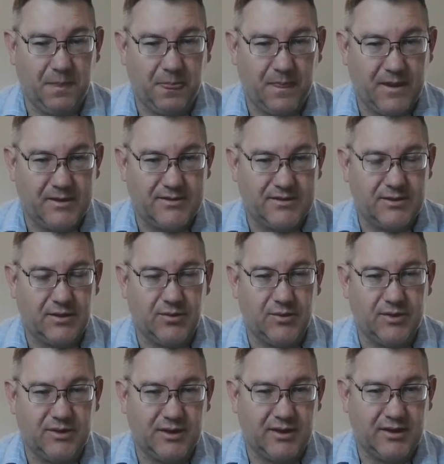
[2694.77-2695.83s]
it's still
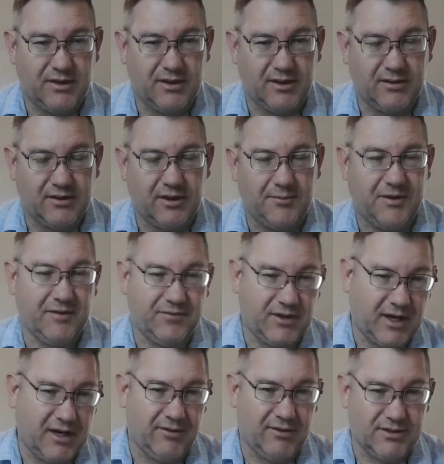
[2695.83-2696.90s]
within their, I mean, if the
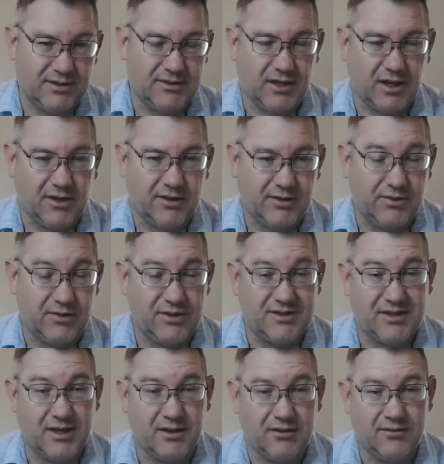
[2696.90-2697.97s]
IRS is auditing you, the
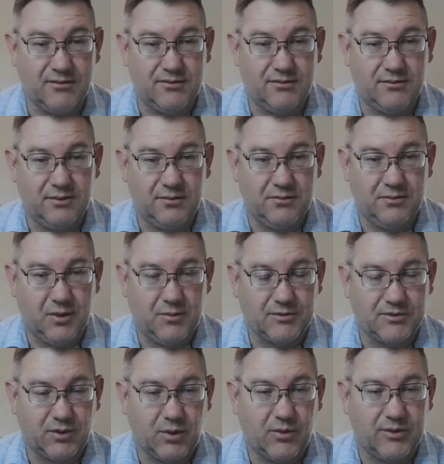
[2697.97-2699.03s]
state
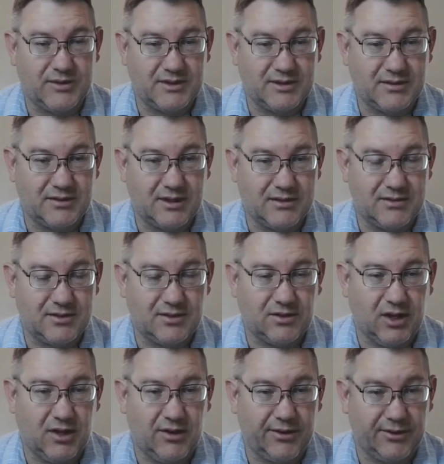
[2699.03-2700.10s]
almost always can still
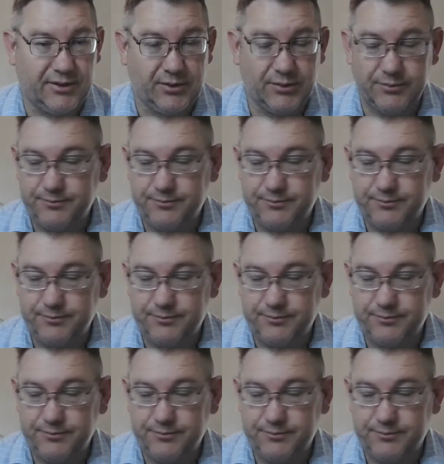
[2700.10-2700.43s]
audit you.